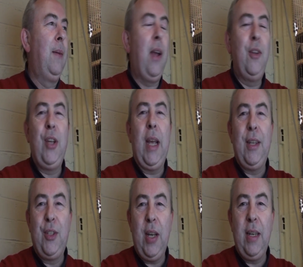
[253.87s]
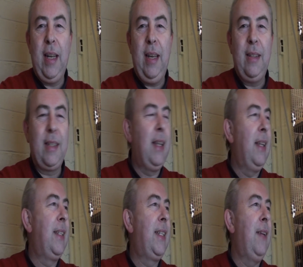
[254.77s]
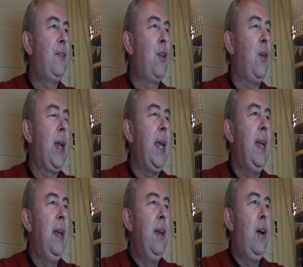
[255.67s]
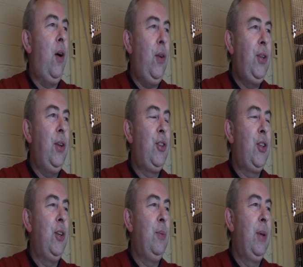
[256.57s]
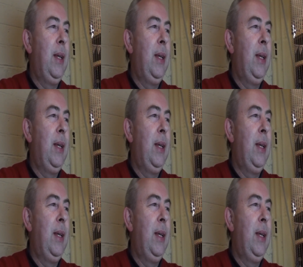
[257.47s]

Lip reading: Go check his channel out, Steve's Cooking, on YouTube.